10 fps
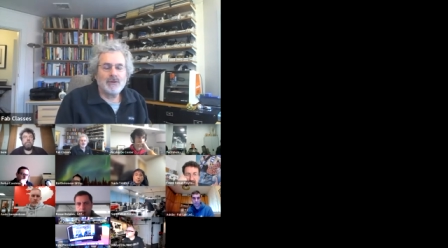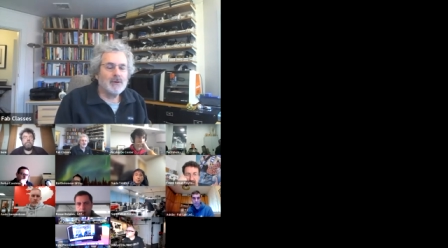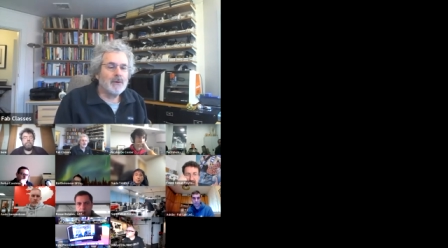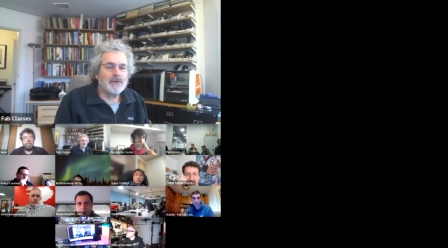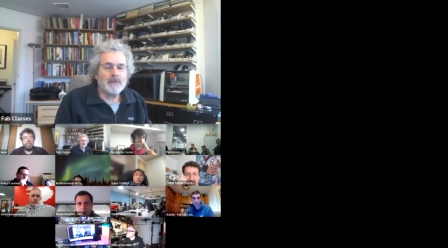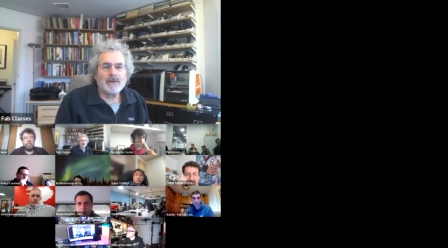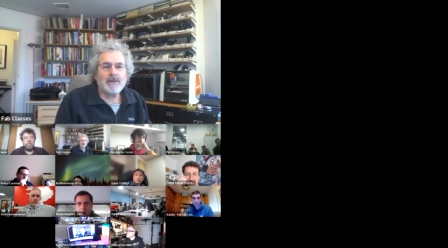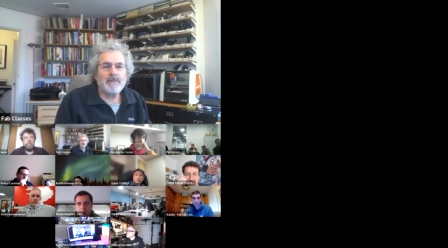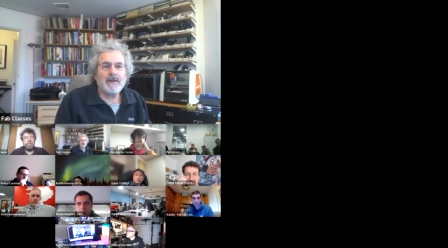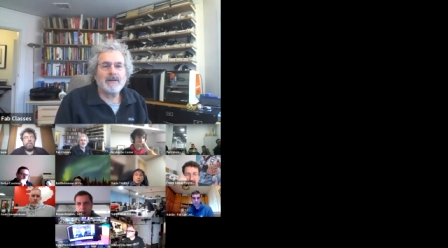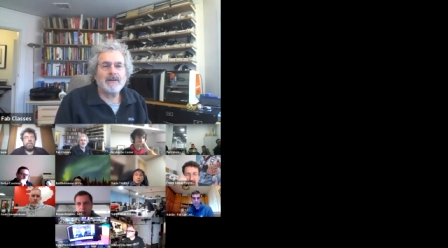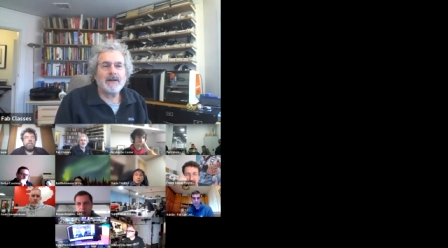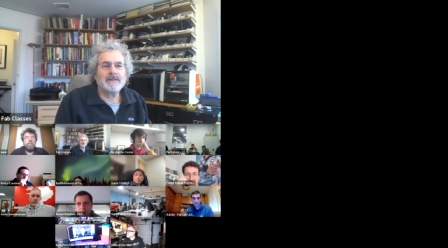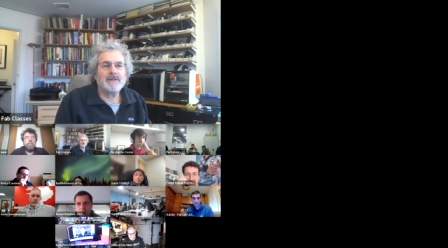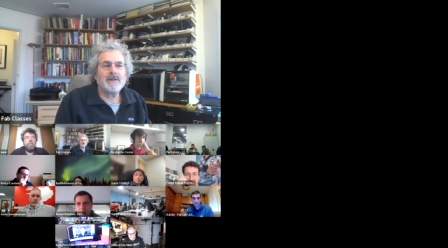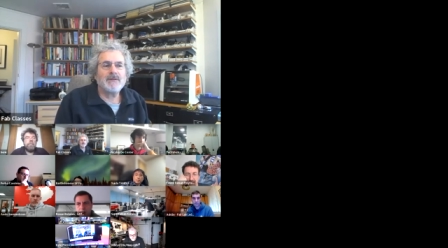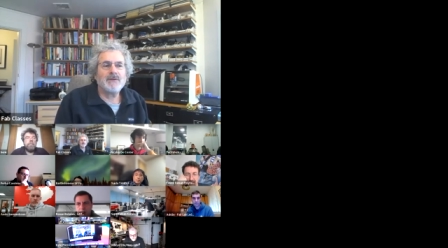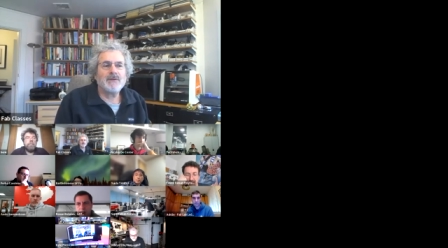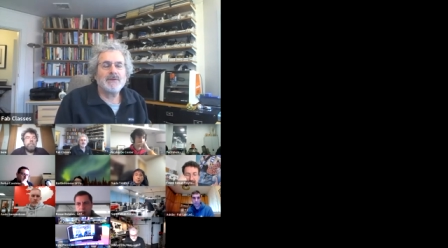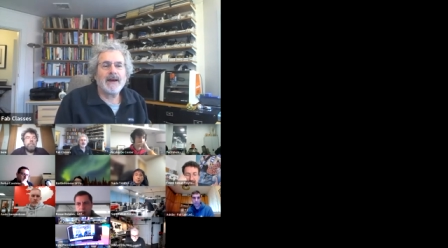do what the multimeter does. You can
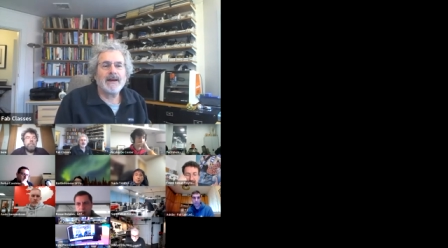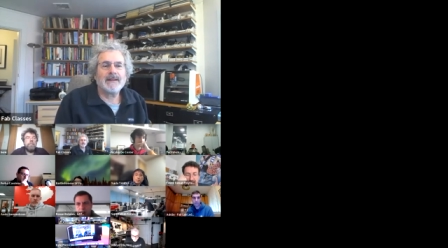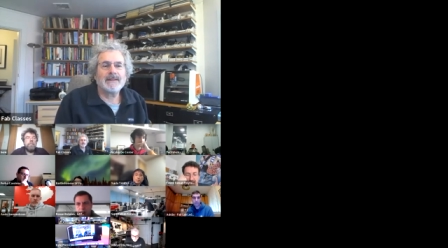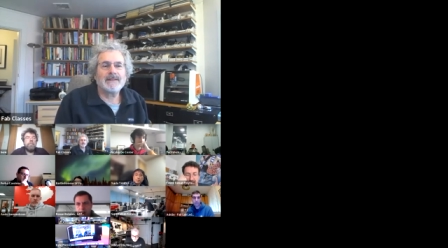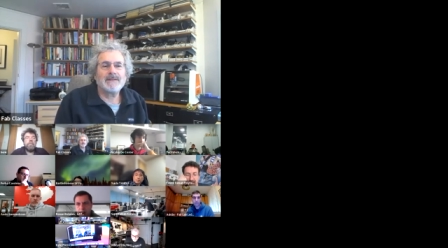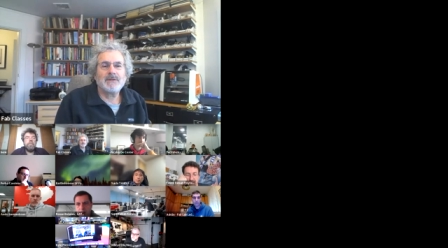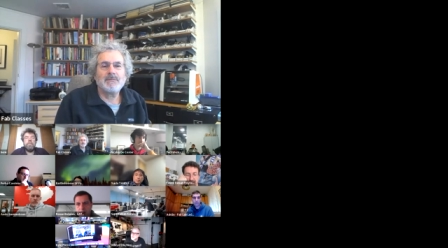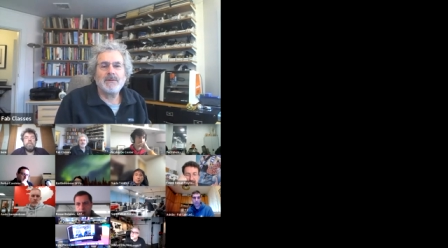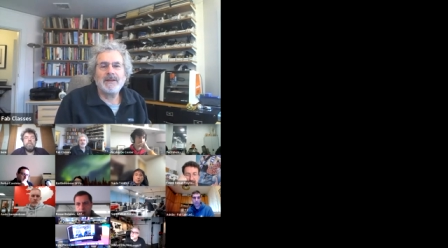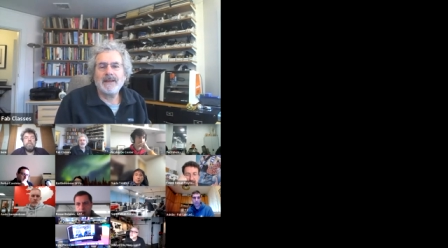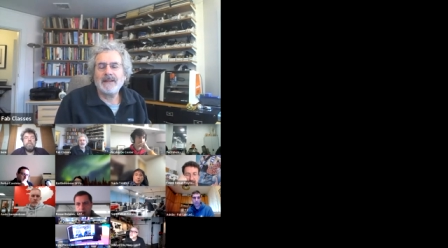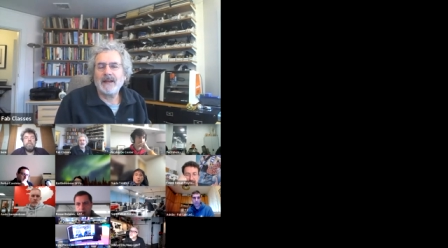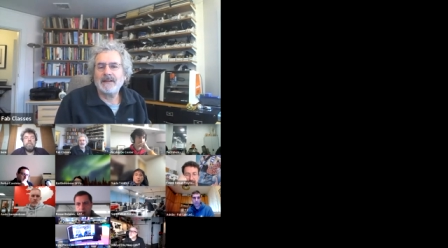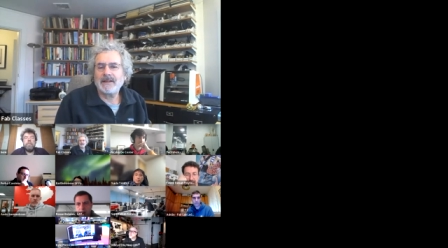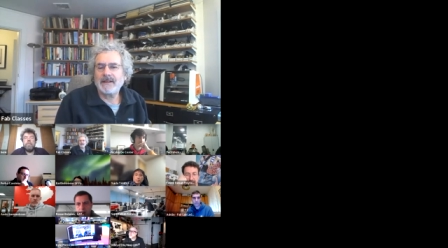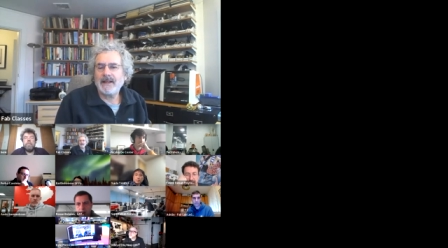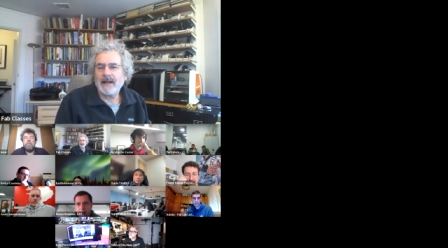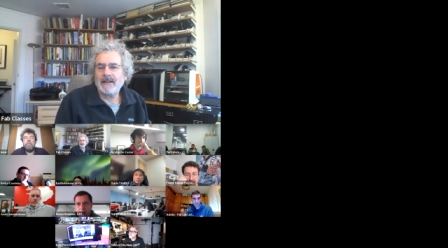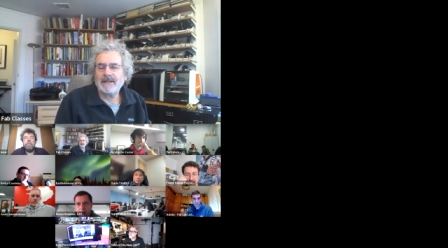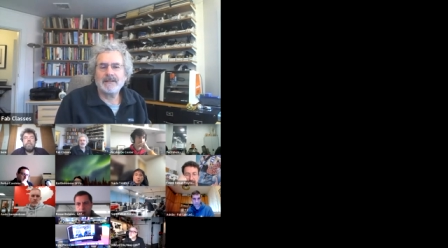use that to begin logic
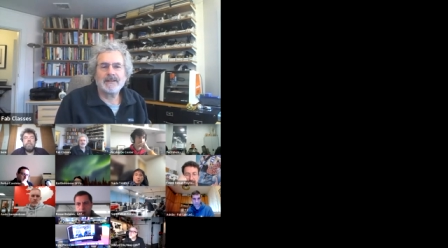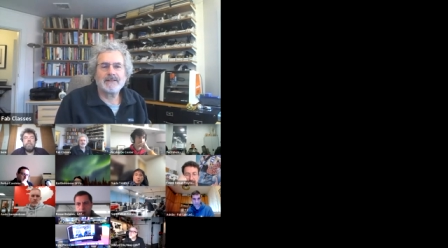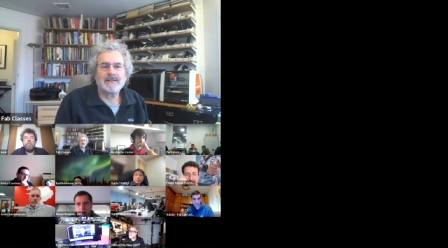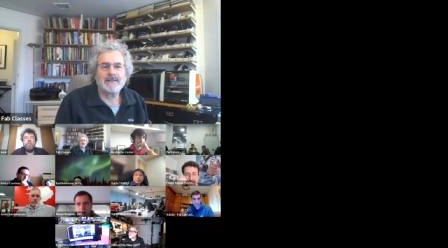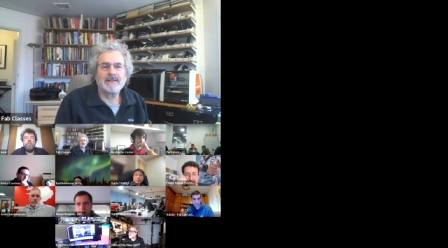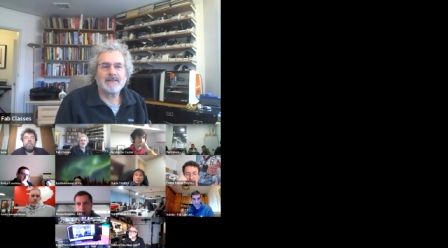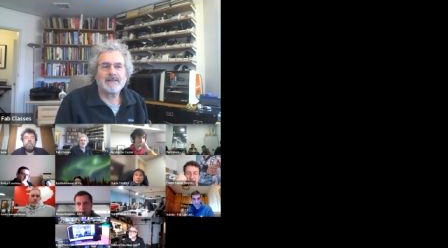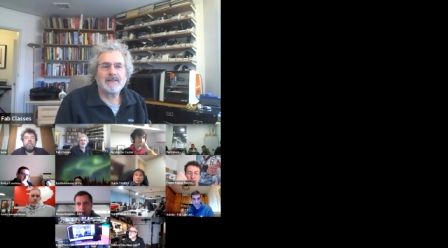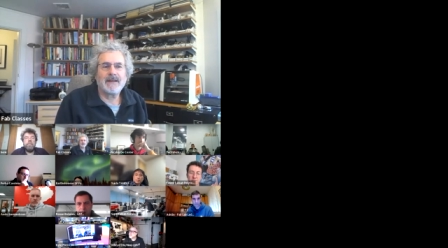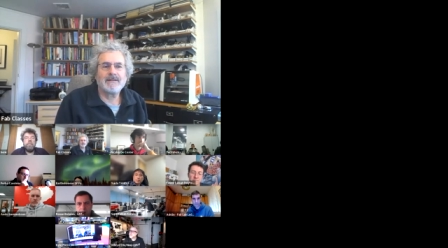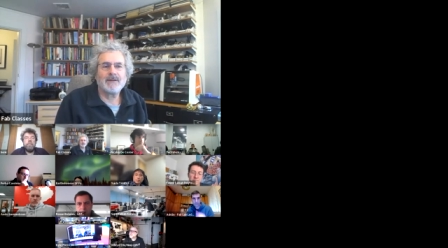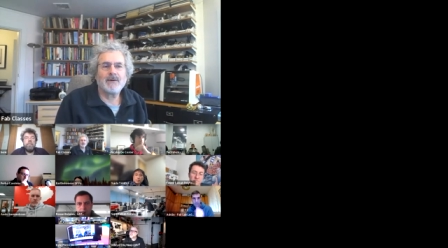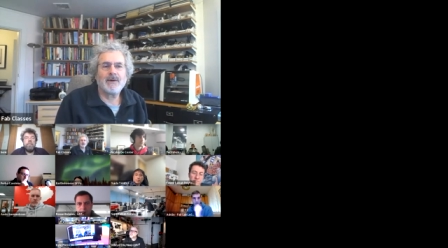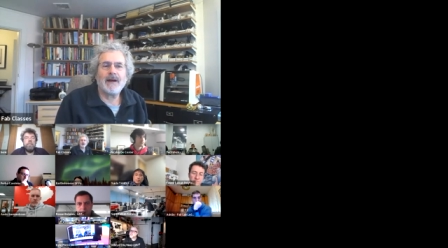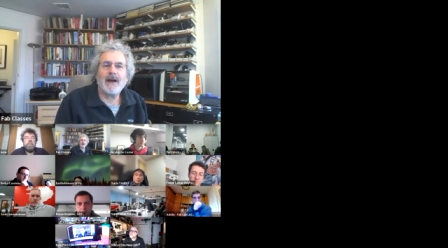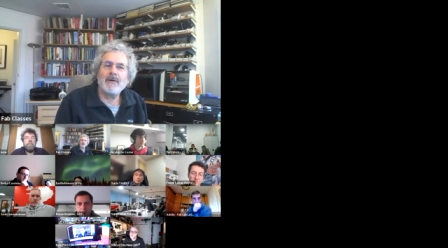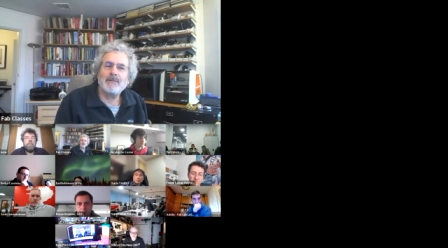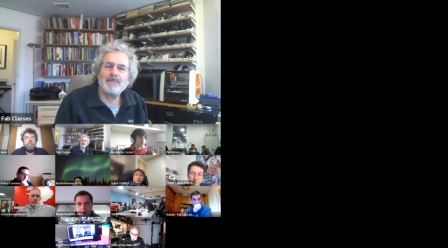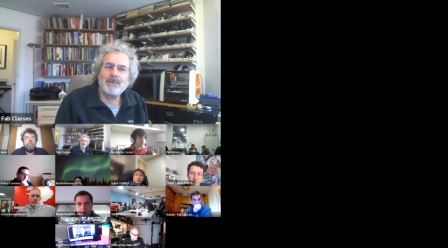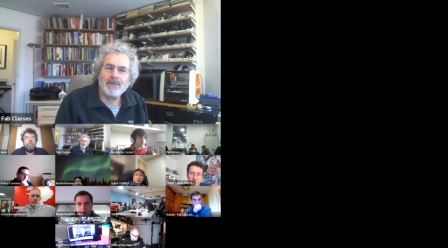analysis. And so I
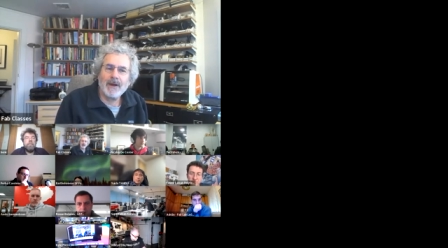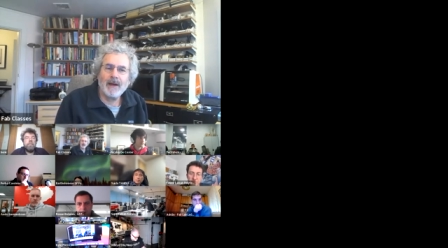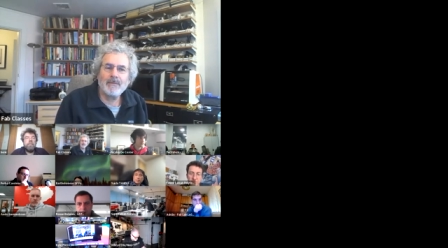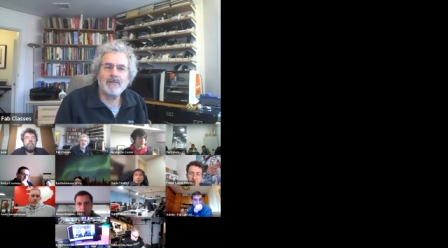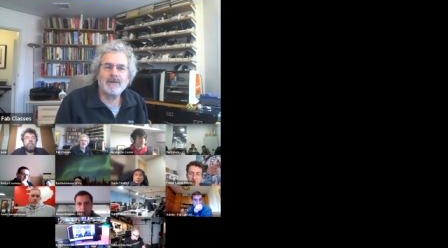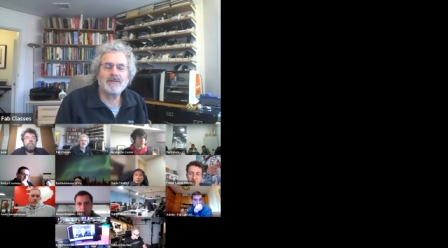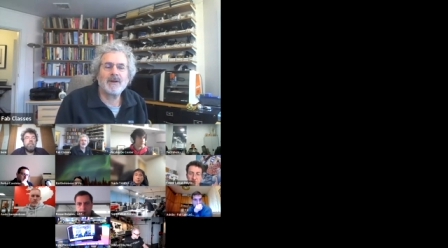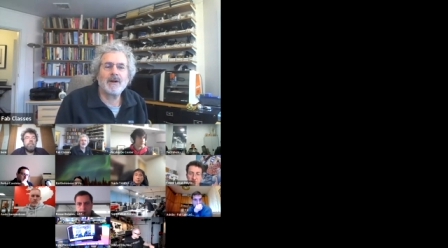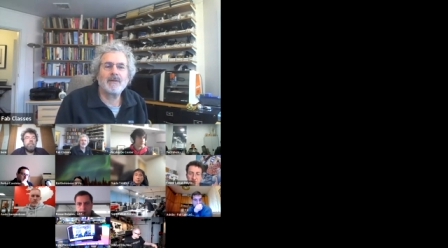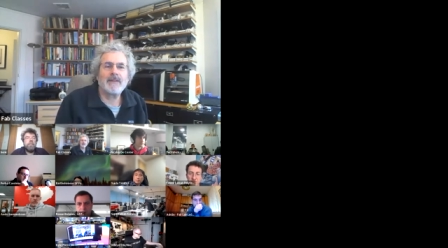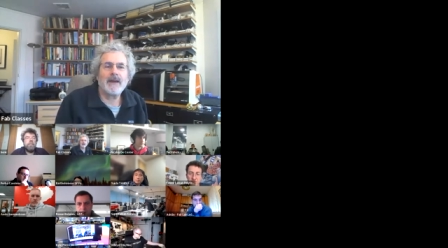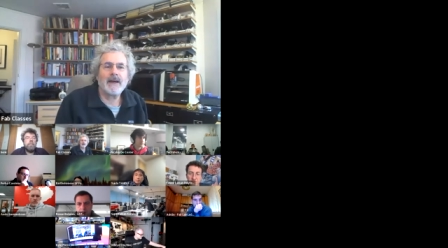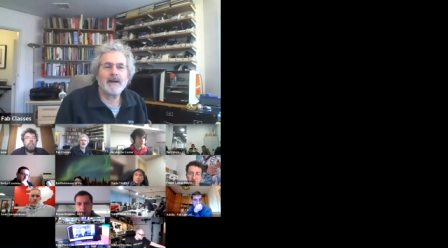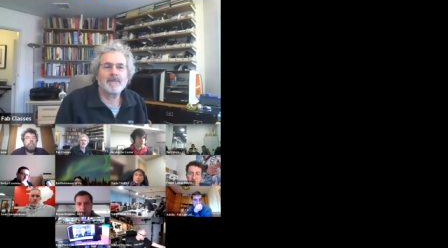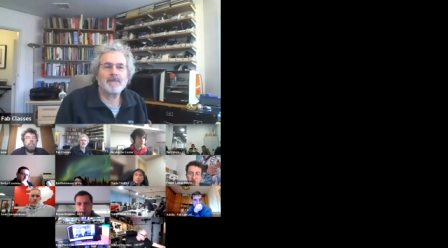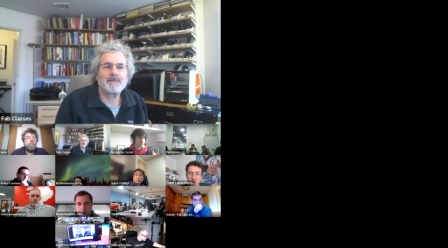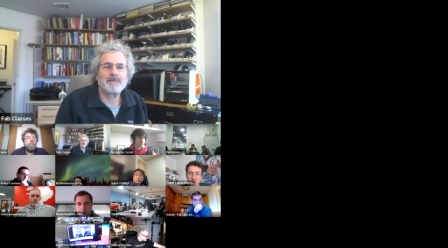would probably start with that.